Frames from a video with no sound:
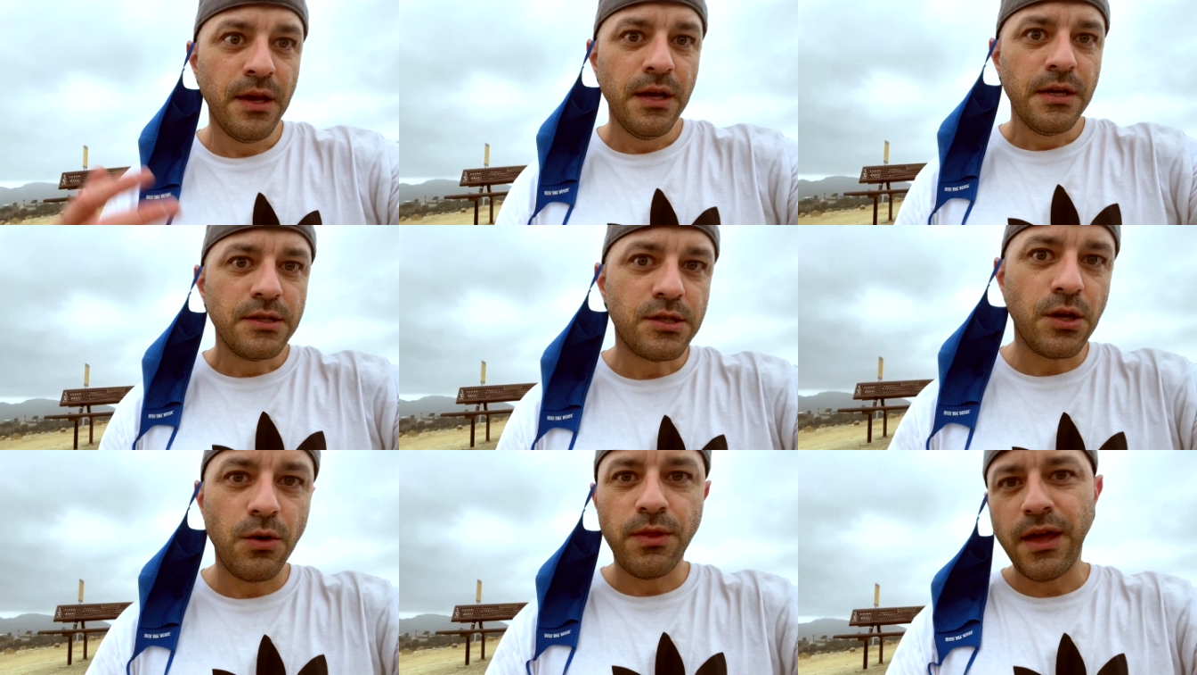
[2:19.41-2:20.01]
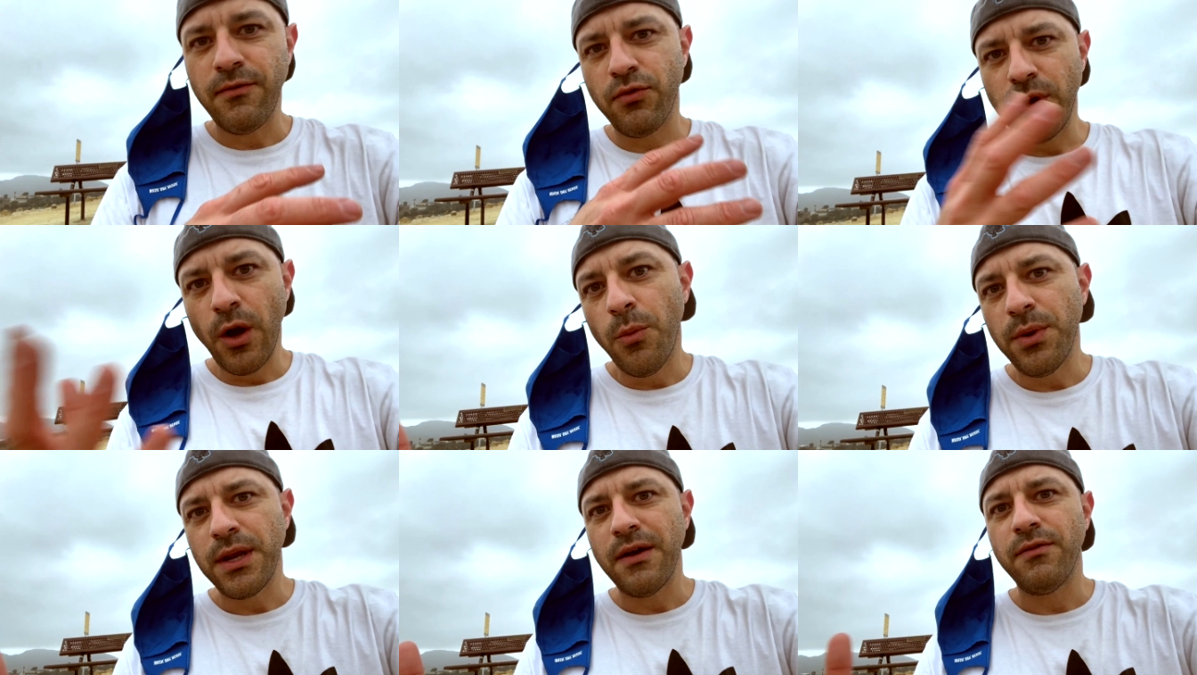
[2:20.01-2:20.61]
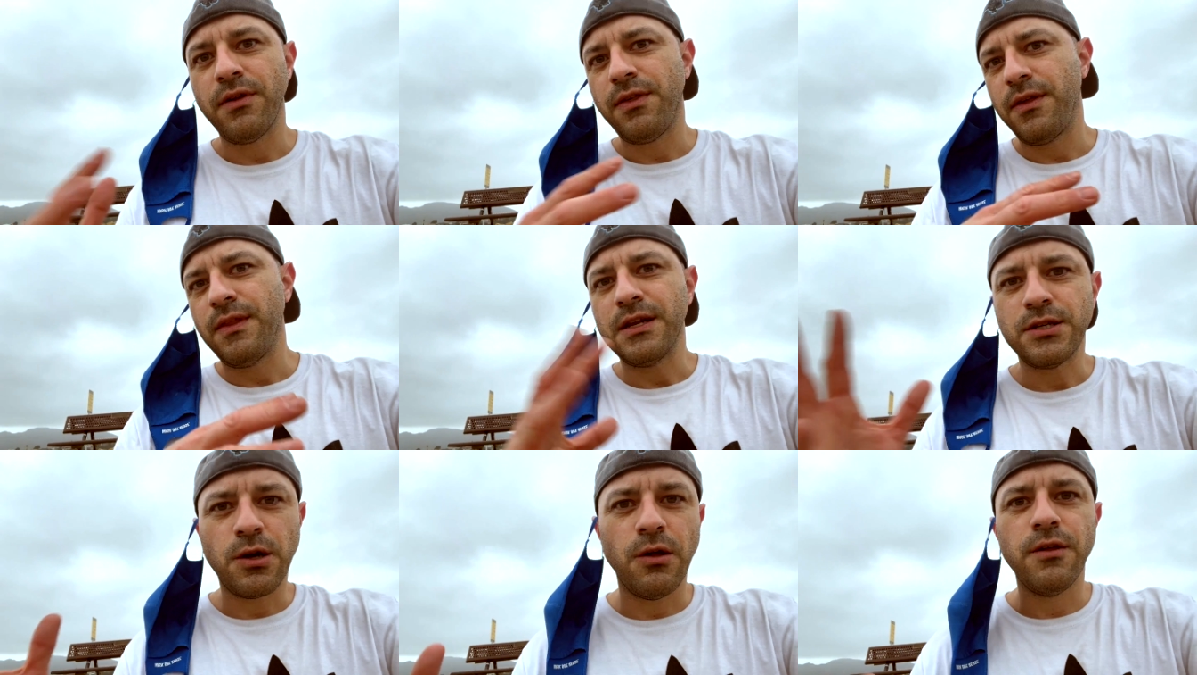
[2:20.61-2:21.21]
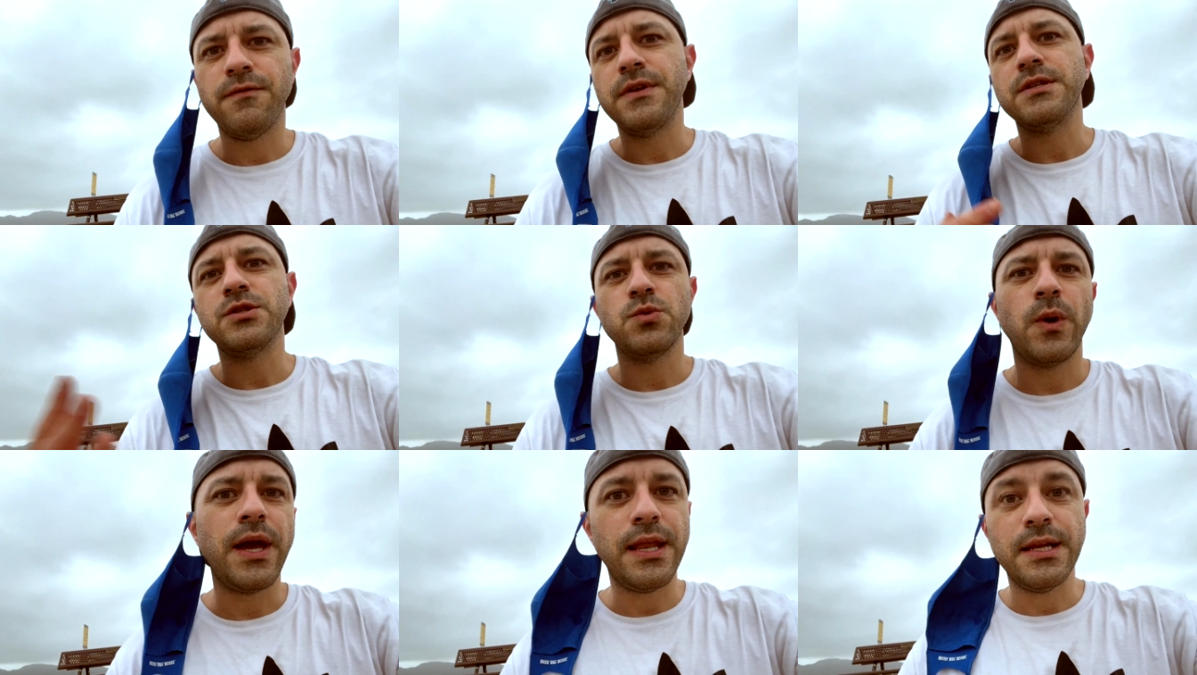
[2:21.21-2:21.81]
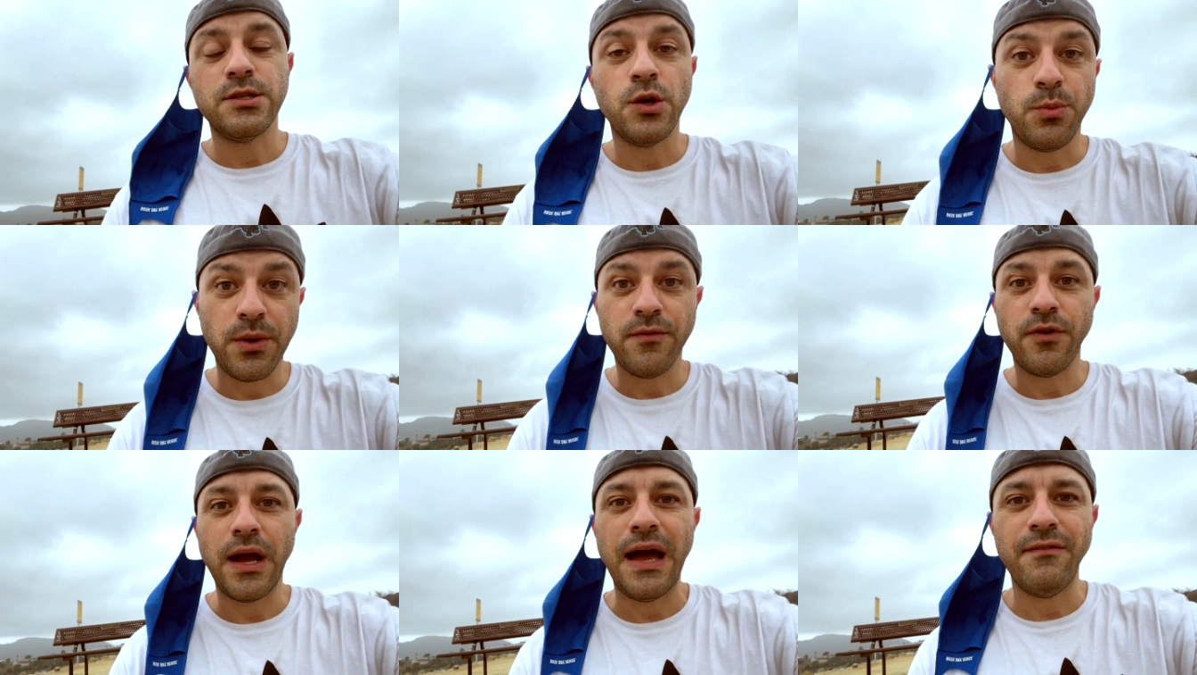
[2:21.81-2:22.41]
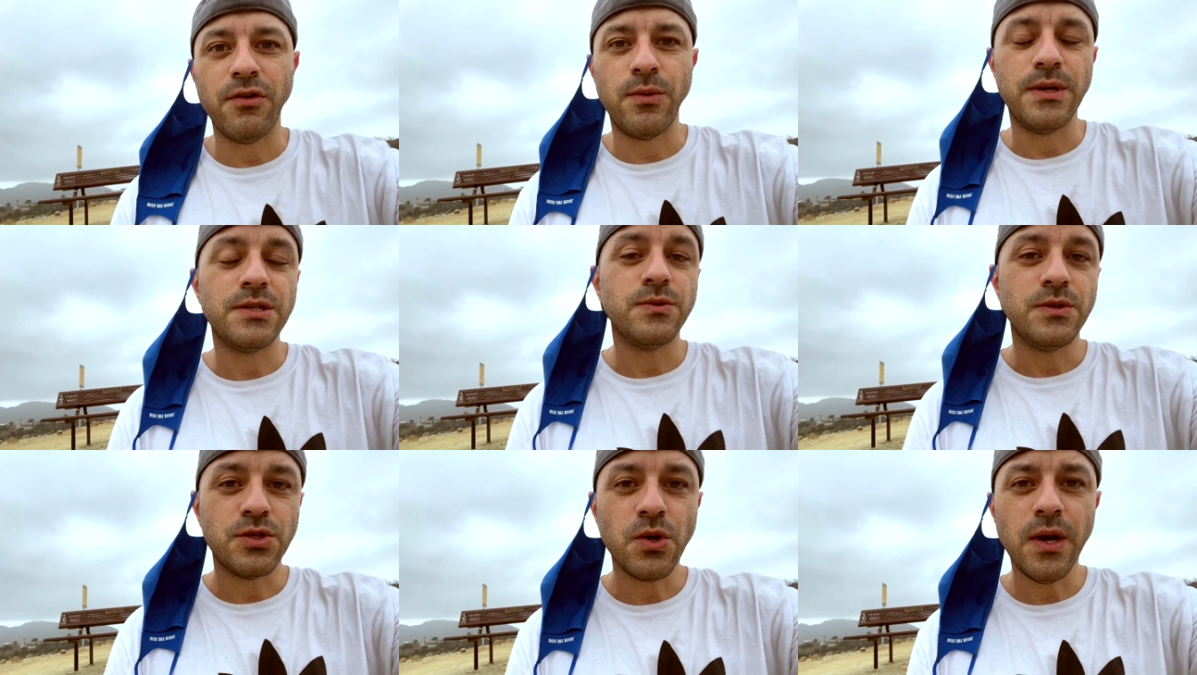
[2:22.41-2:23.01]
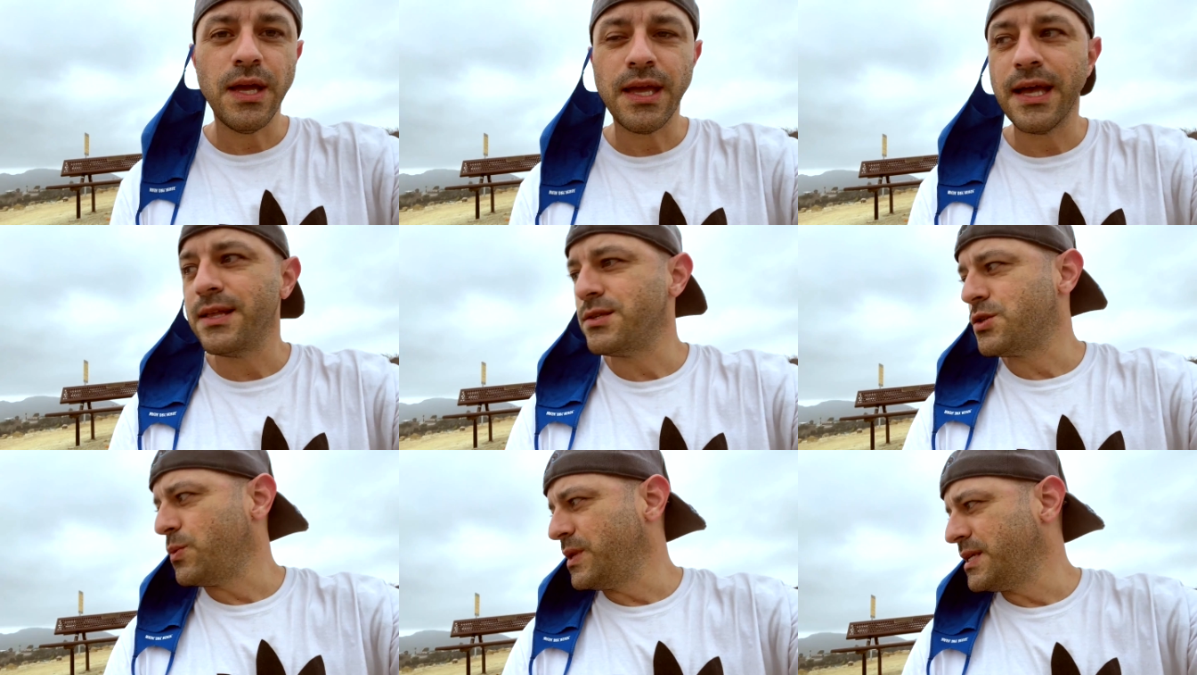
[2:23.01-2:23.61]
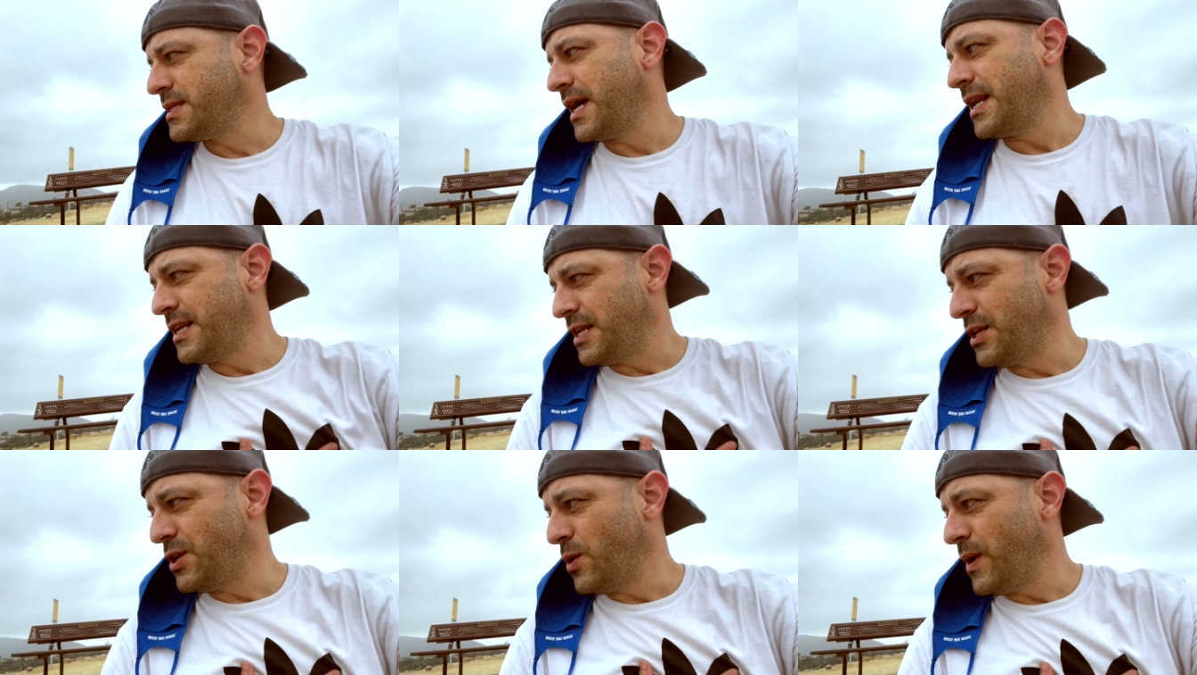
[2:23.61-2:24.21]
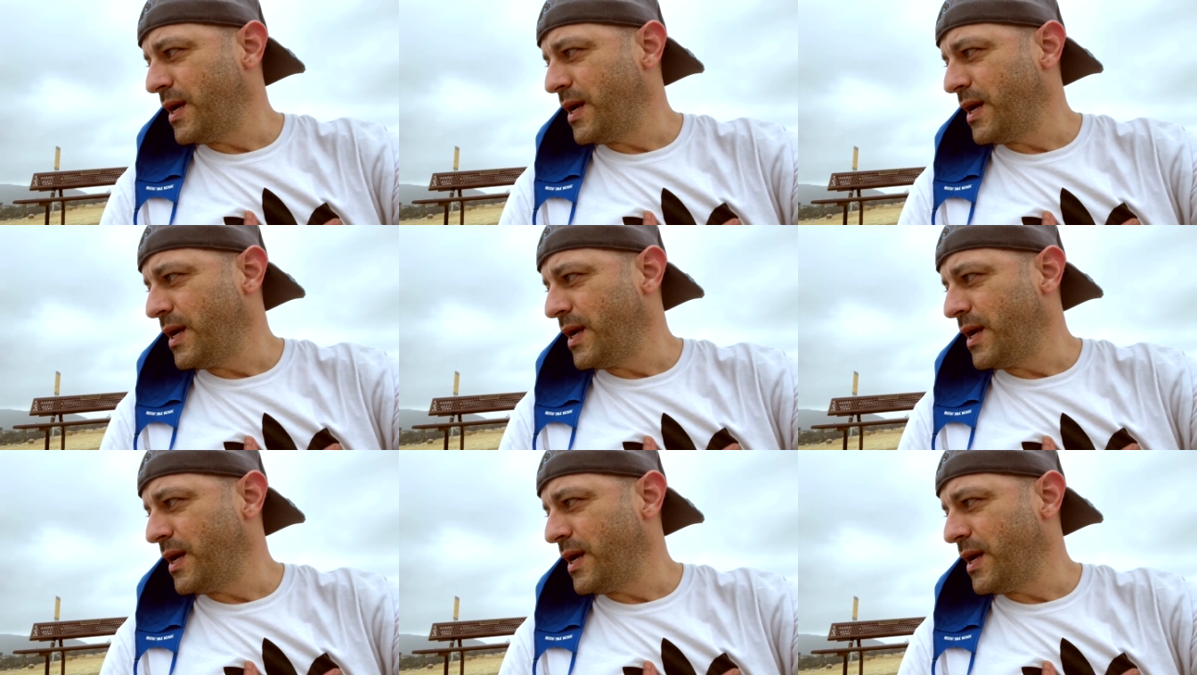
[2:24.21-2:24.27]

so they've reopened everything. They took all the fences away and it's open for everyone to enjoy again. So we decided to do